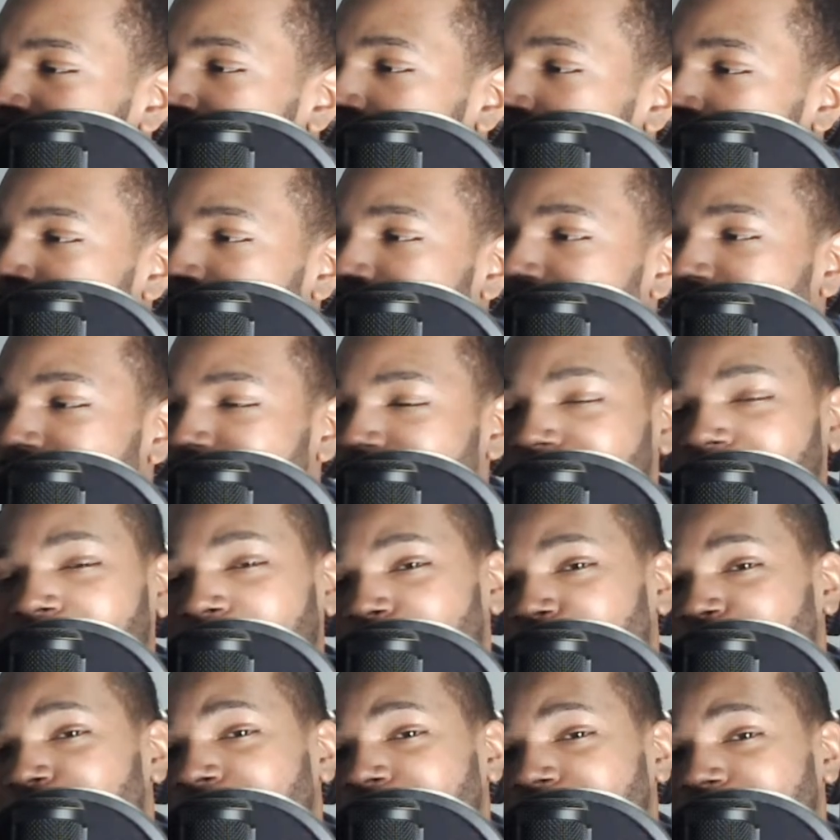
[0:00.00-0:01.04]
But that's the type
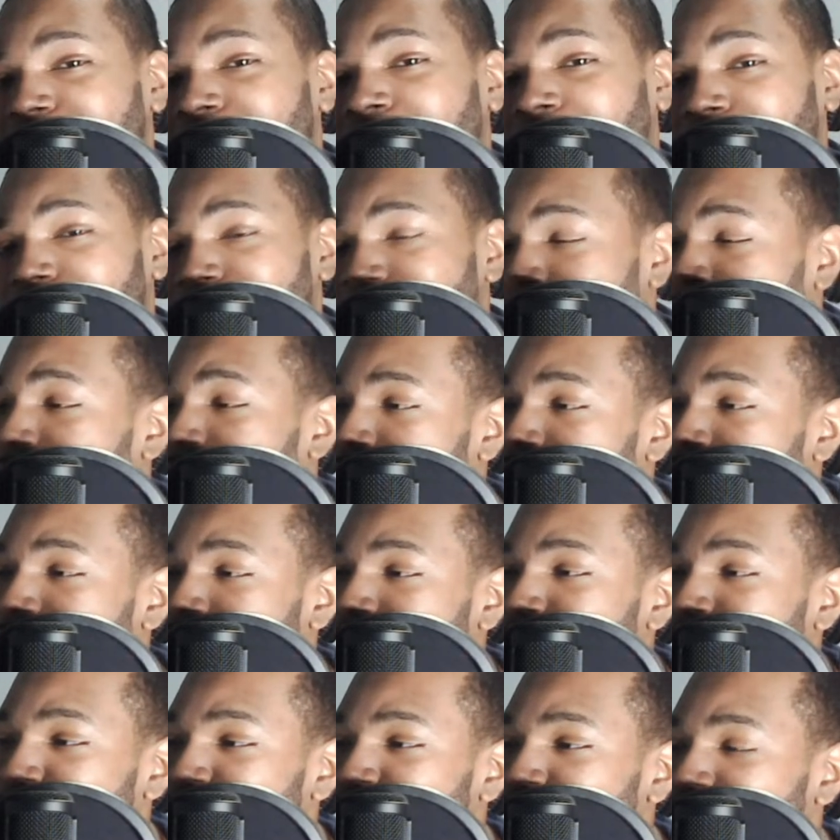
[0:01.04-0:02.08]
of place let
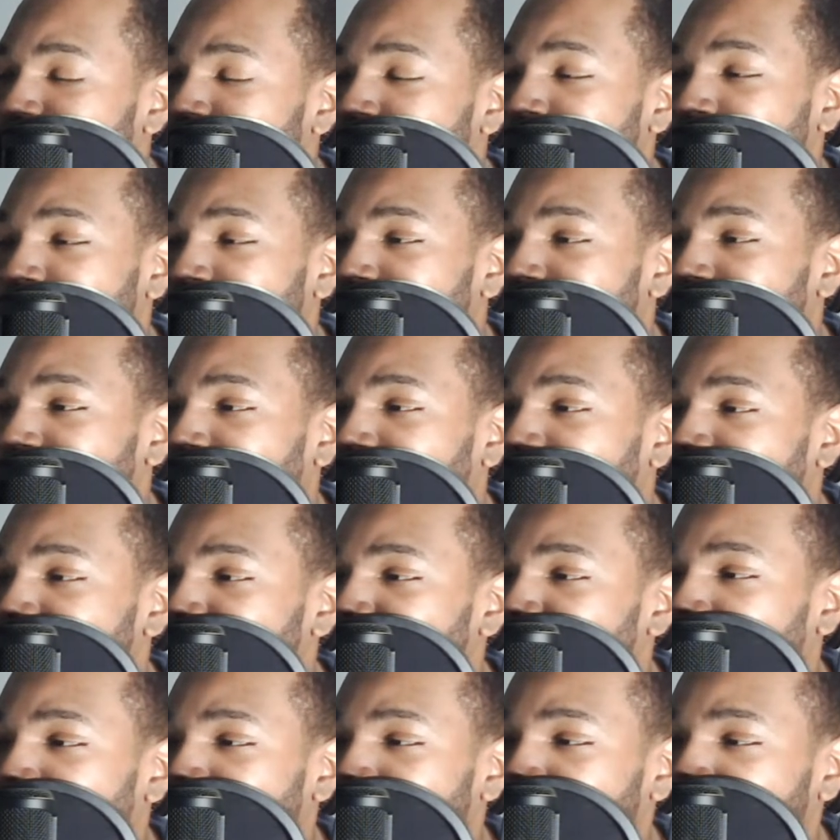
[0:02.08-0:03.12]
me get a glass of
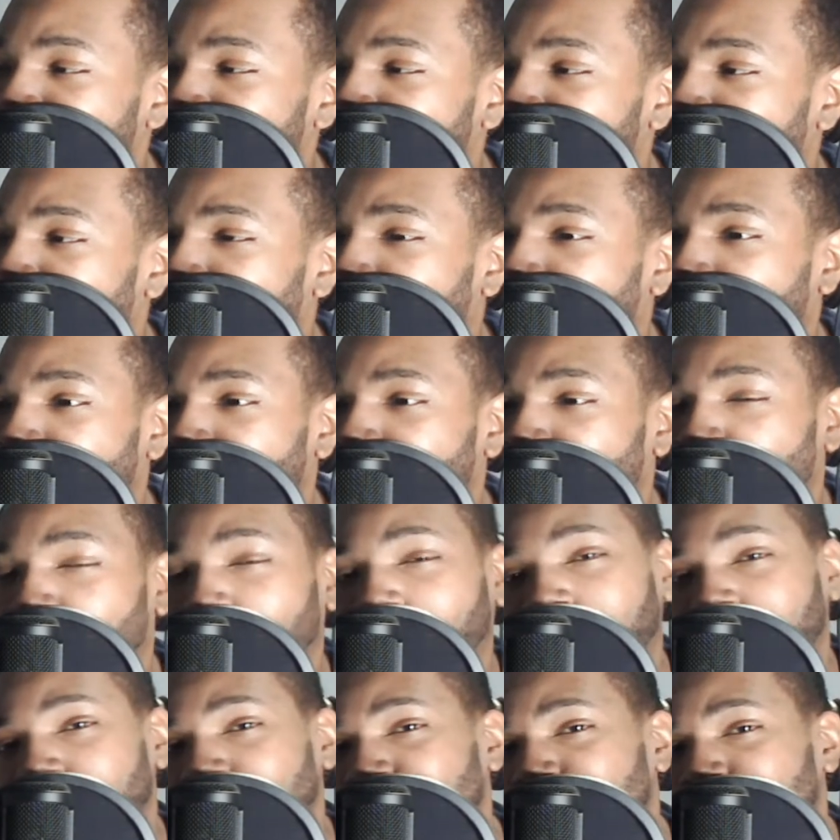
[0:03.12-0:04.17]
wine, or let me get a bottle of
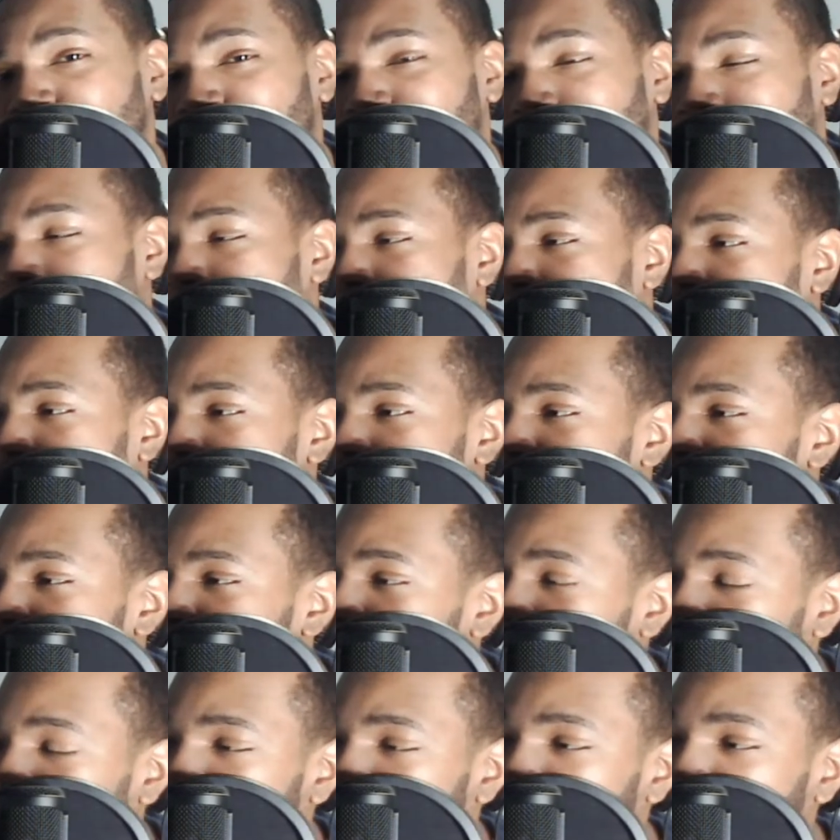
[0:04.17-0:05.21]
wine, and we'll split a bottle
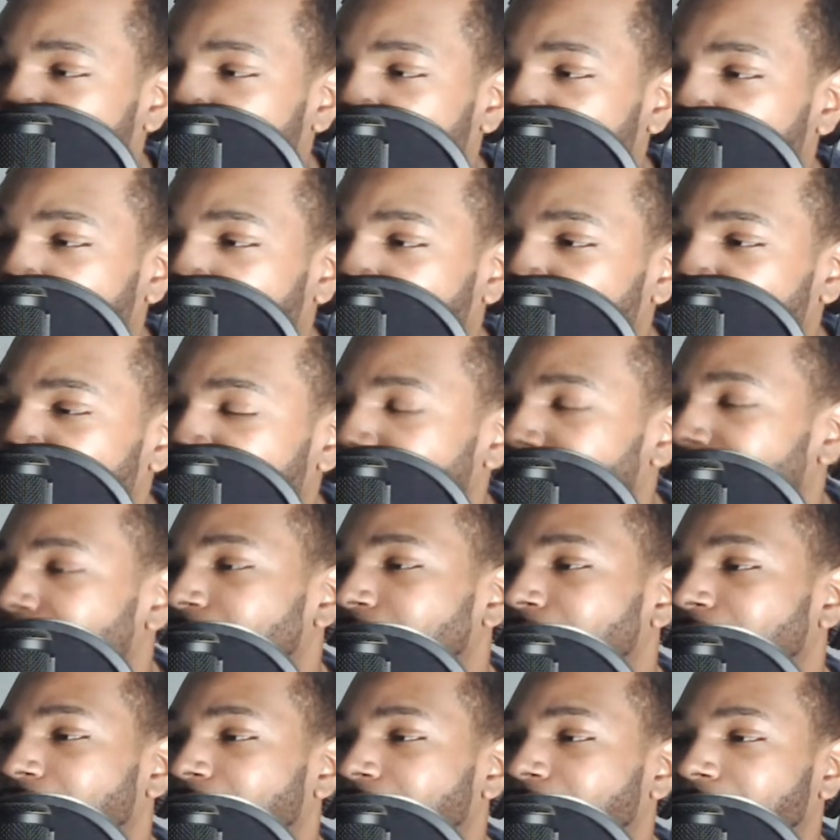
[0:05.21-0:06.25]
depending on who I'm with.
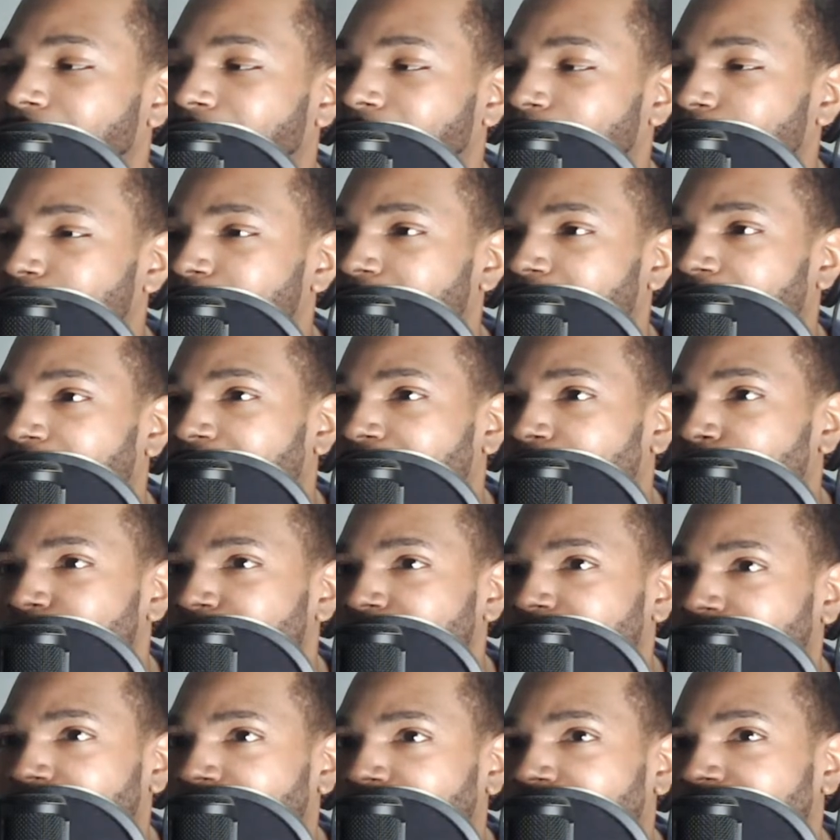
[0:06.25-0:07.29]
Cause I want to say
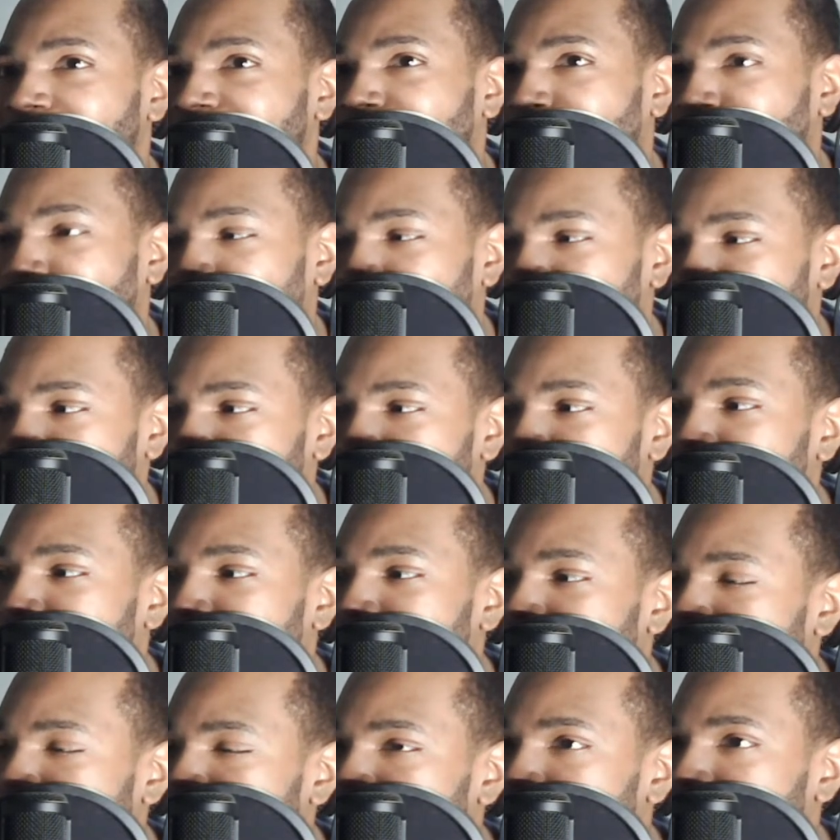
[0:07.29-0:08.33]
the last time I went, me
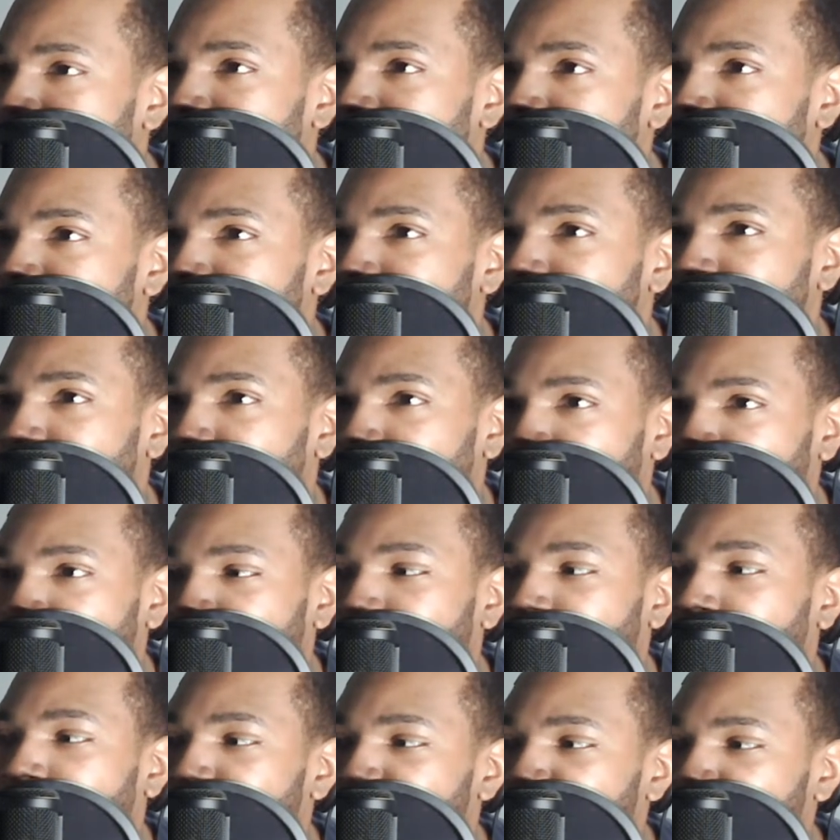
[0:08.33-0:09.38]
and the people
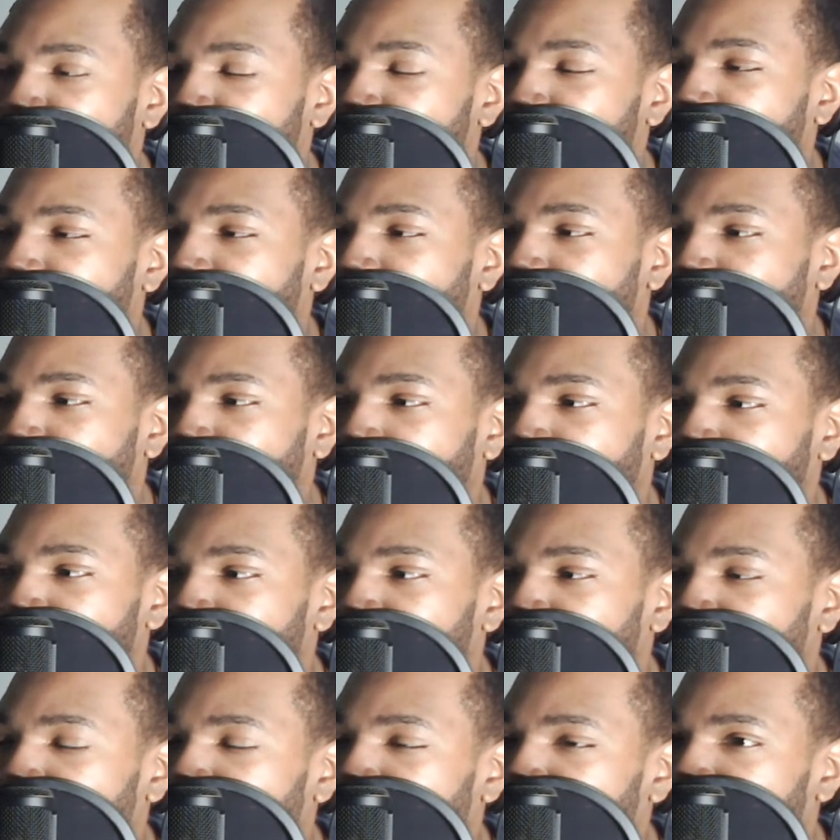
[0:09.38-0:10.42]
I was with, we got a bottle of
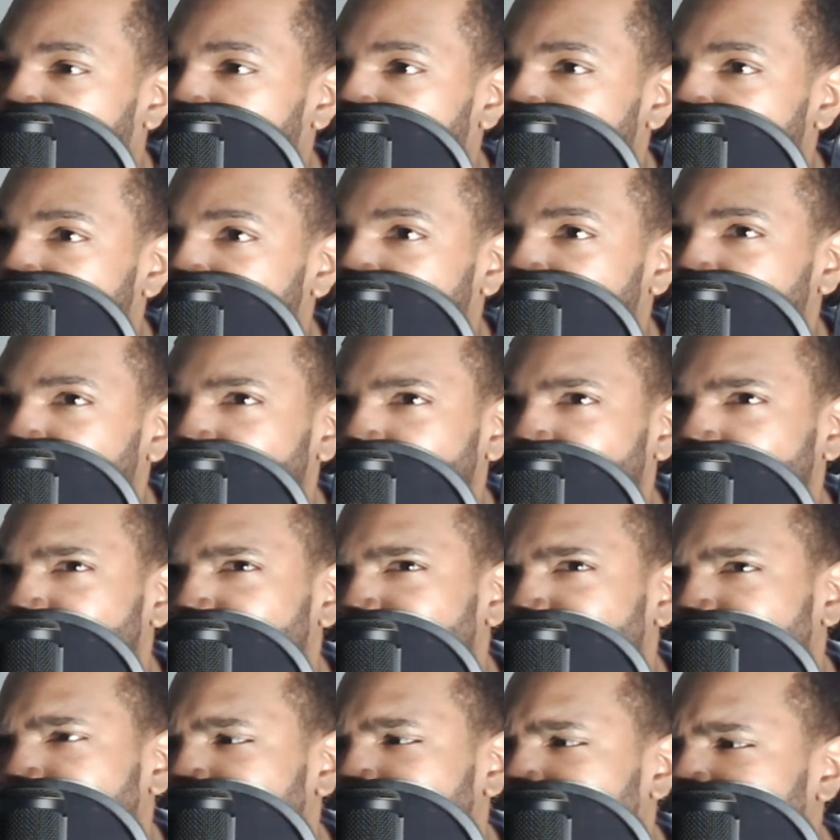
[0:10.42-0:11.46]
wine and we
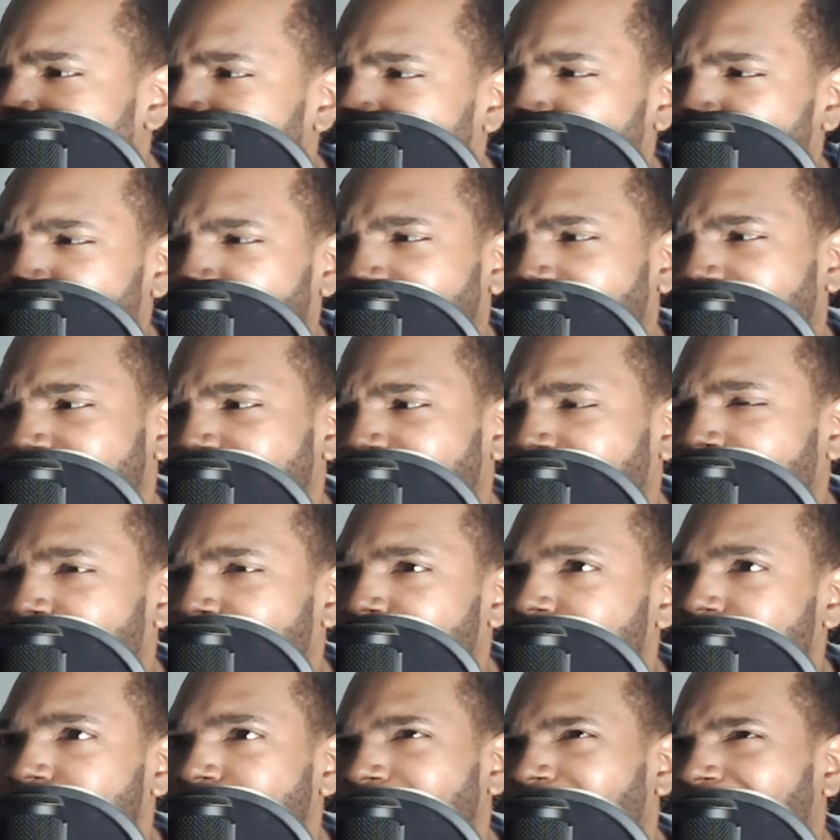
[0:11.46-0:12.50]
split. I think we got that
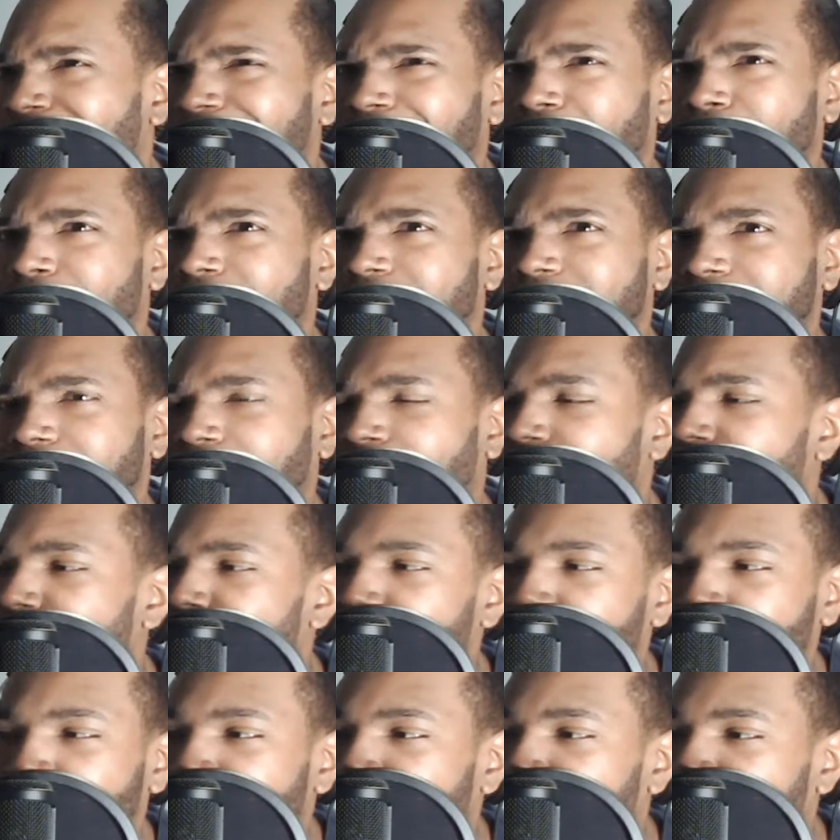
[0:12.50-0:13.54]
Moscato. It
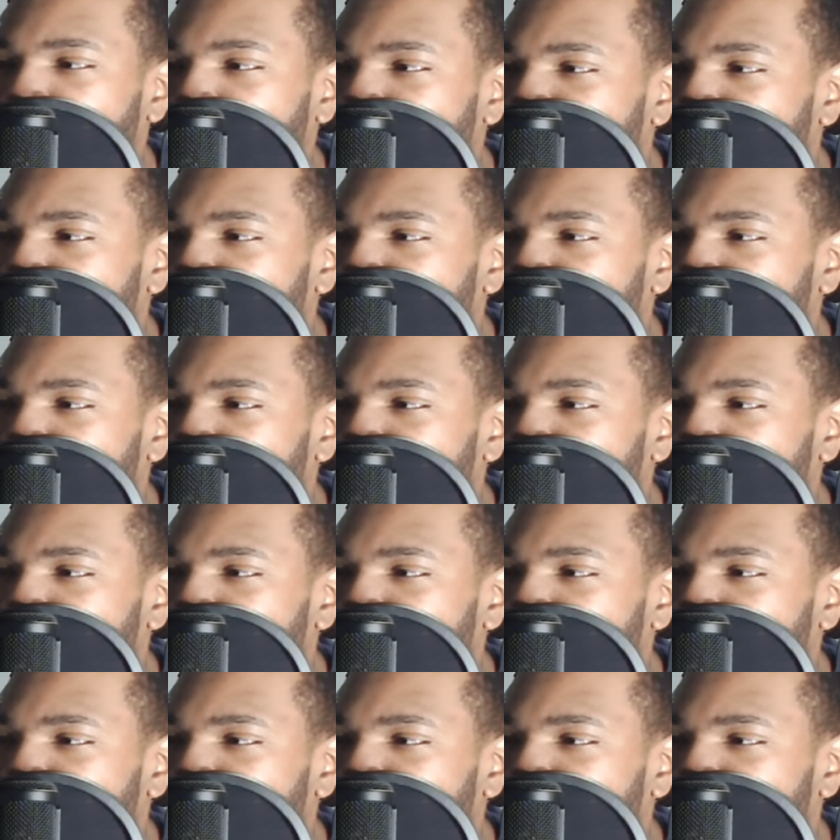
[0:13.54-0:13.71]
was something.